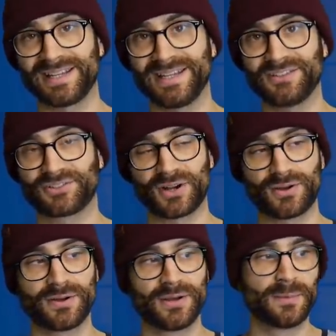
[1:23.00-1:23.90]
in the
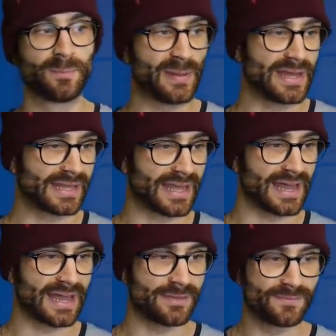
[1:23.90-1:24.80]
intro, big
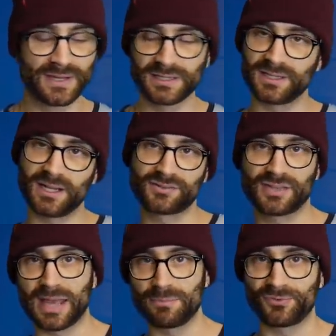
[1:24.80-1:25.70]
game, last
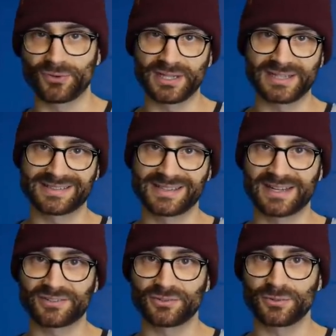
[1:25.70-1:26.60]
game before the
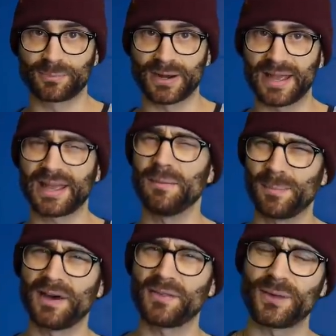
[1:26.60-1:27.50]
international break. And
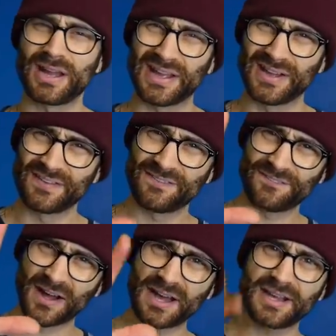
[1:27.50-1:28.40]
by the way,
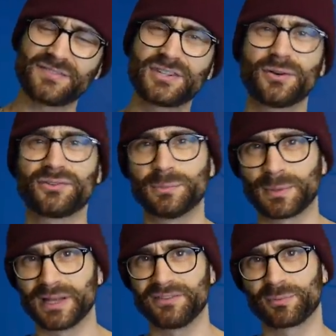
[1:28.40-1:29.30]
five Chelsea
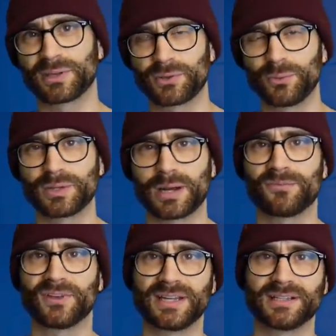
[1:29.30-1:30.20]
players have been called
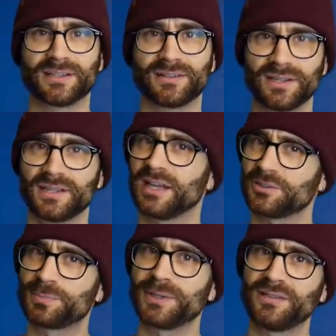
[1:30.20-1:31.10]
up for England.
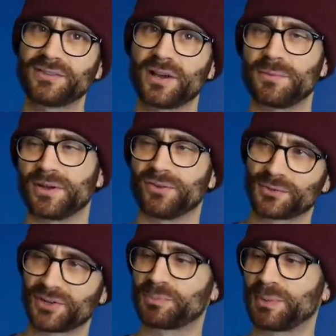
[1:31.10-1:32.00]
That's pretty dope. You got
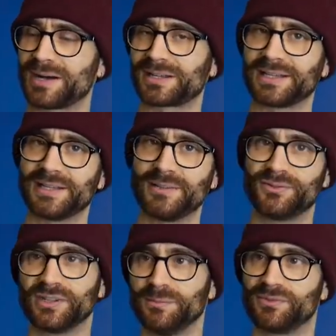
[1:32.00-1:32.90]
Ross Barkley, who
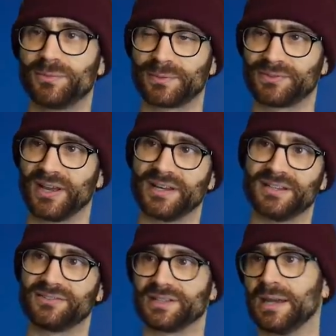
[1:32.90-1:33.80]
seems to be turn
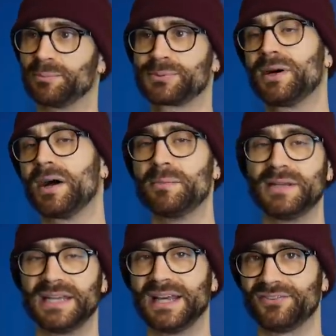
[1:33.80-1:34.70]
into like prime
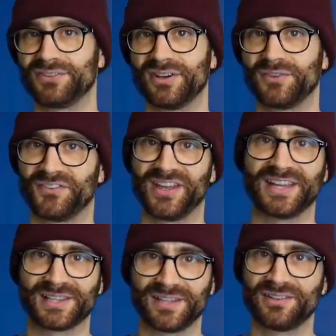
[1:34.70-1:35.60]
Iniesta for
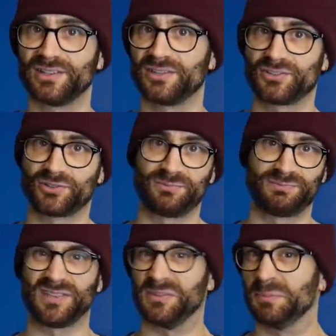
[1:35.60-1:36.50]
England and it just
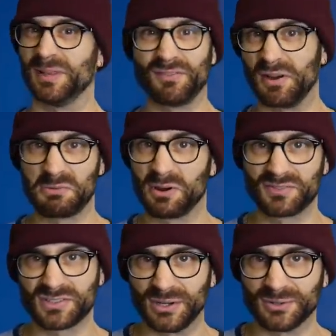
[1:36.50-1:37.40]
doesn't play very well
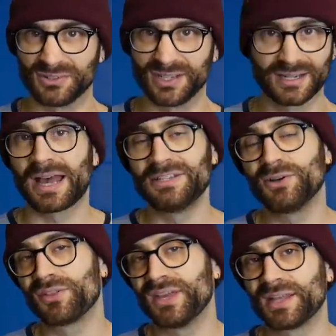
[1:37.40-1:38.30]
for Chelsea. And you
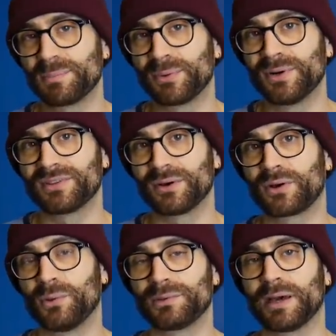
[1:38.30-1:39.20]
got the other boys that were
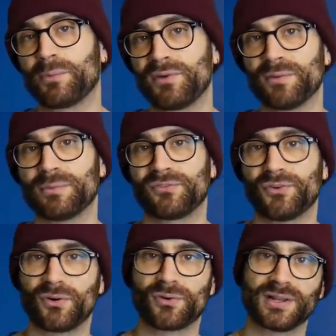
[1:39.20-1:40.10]
called up with him
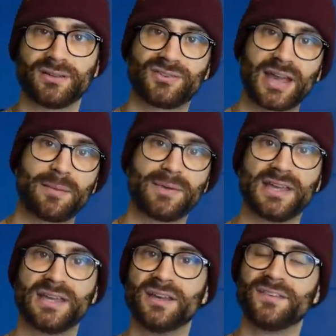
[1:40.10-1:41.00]
before in
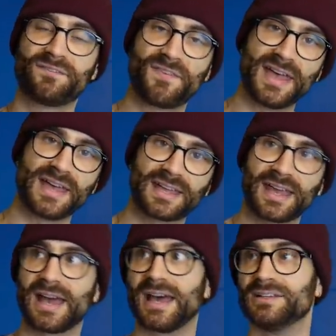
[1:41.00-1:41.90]
Tammy, Thick
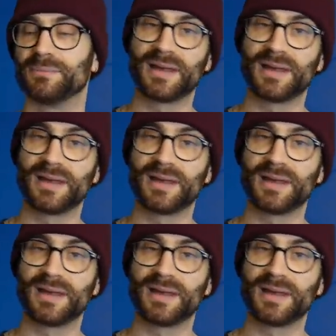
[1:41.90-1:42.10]
and